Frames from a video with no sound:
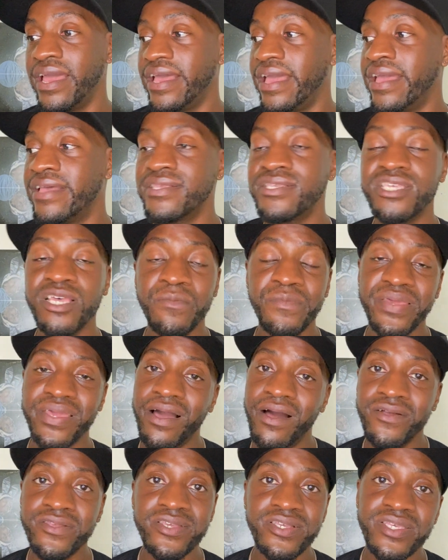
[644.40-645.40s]
And some of
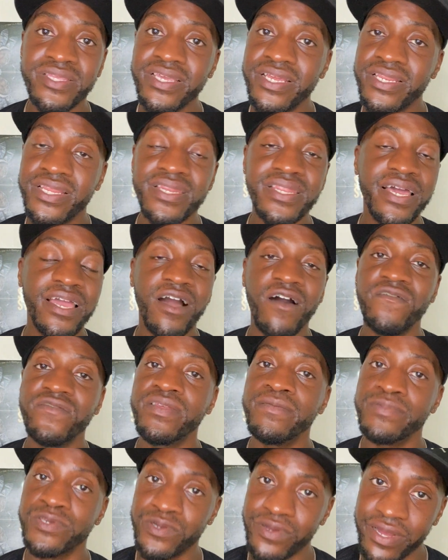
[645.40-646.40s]
y'all just need to lay off
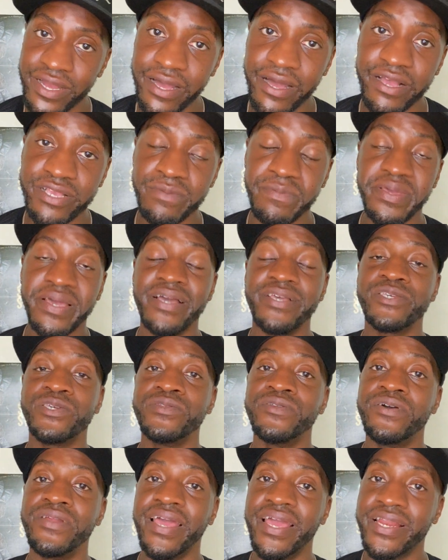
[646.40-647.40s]
them drugs, because you
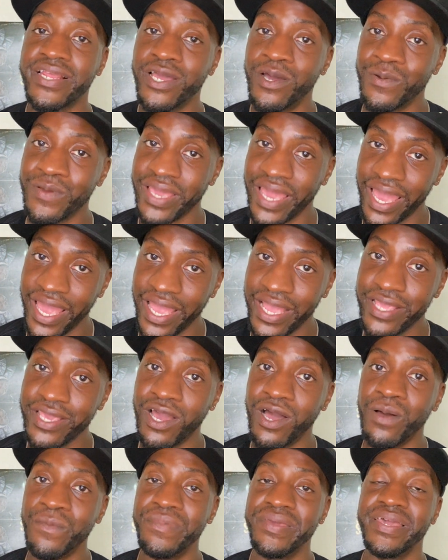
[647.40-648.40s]
know that cocaine
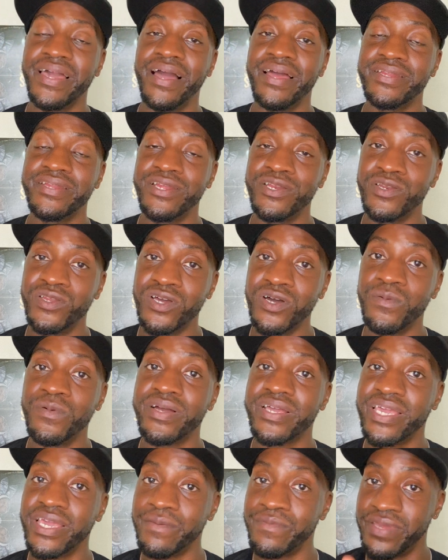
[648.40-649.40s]
y'all be out there doing
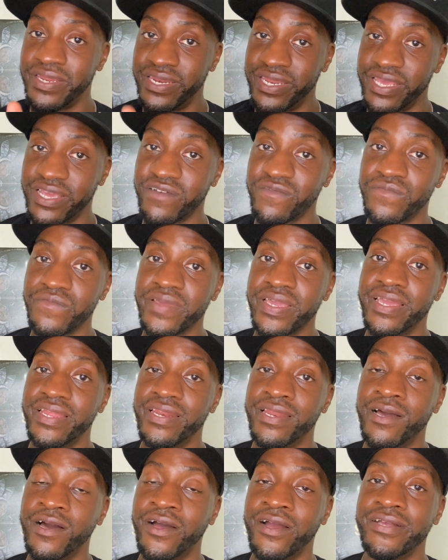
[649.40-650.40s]
will keep your dick from
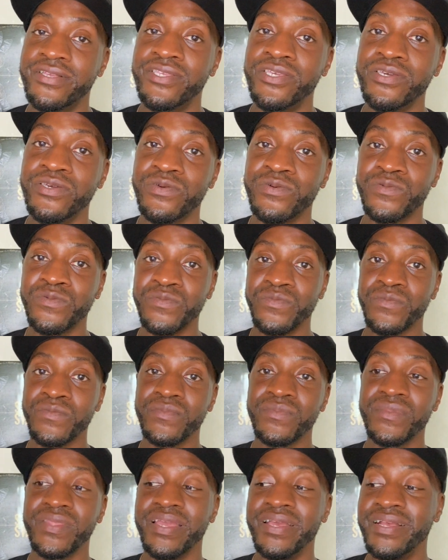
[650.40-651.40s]
getting hard too.
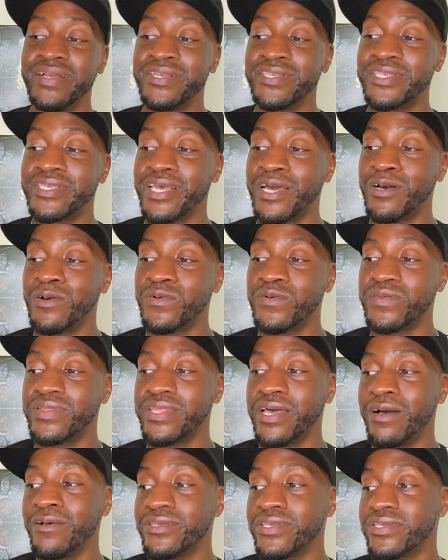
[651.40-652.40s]
So
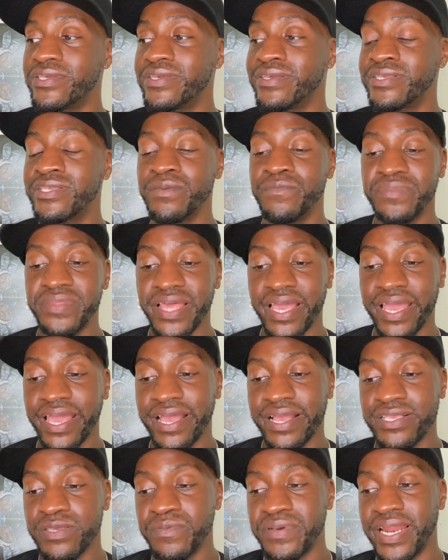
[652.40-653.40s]
those are just some
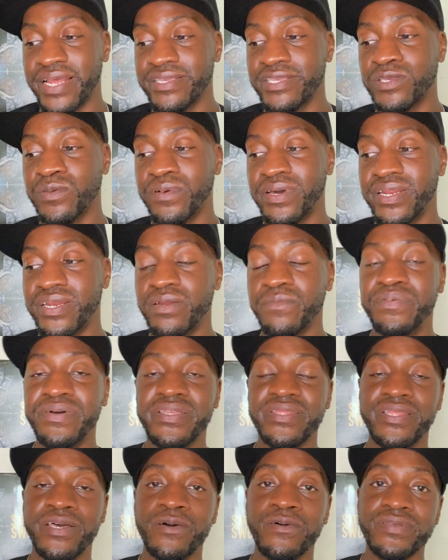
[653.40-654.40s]
things, but I just wanted to
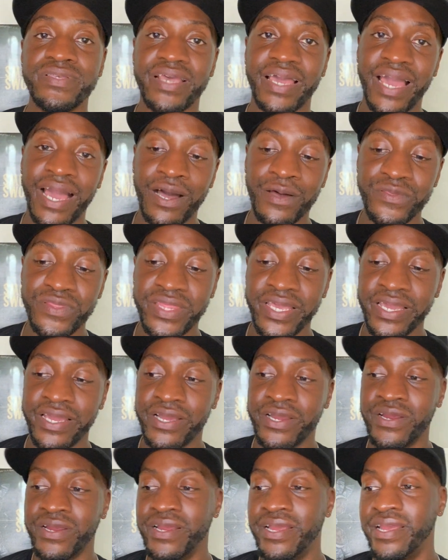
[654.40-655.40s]
put those out
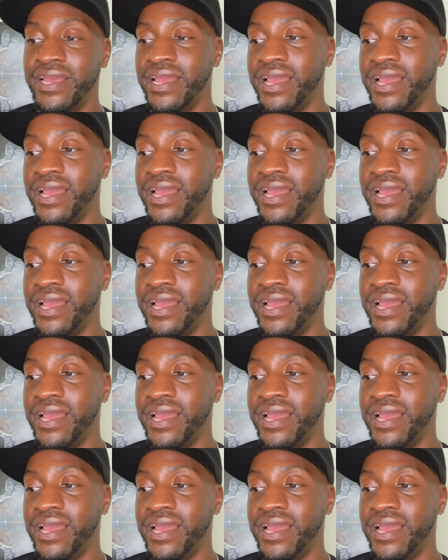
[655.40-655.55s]
there.